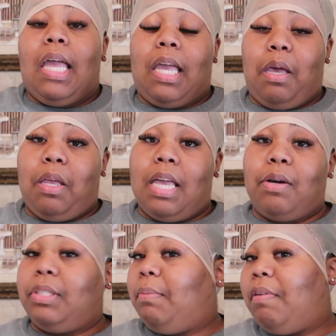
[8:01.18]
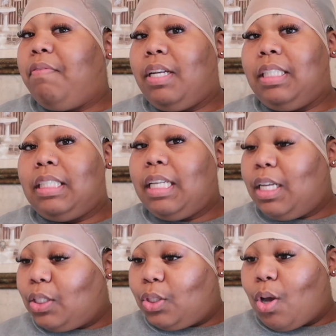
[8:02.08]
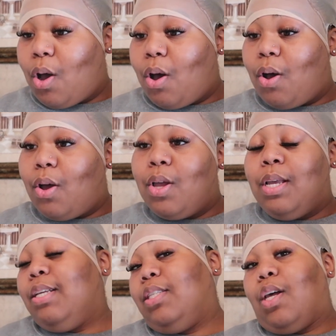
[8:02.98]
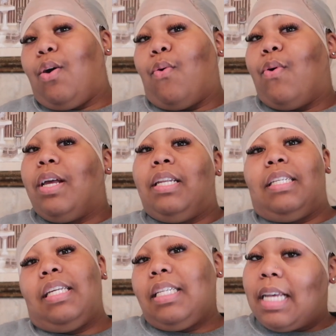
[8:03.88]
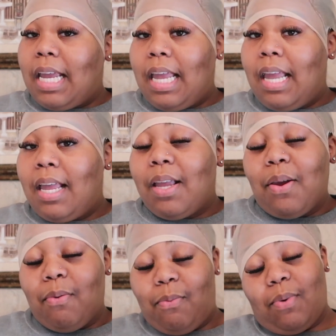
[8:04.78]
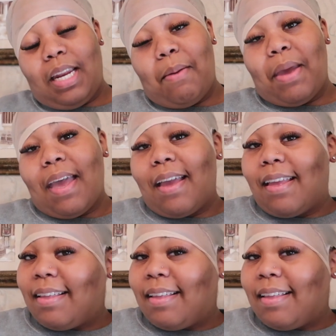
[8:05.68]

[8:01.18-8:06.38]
and y'all gonna see me finish this install. So DJ, run that back.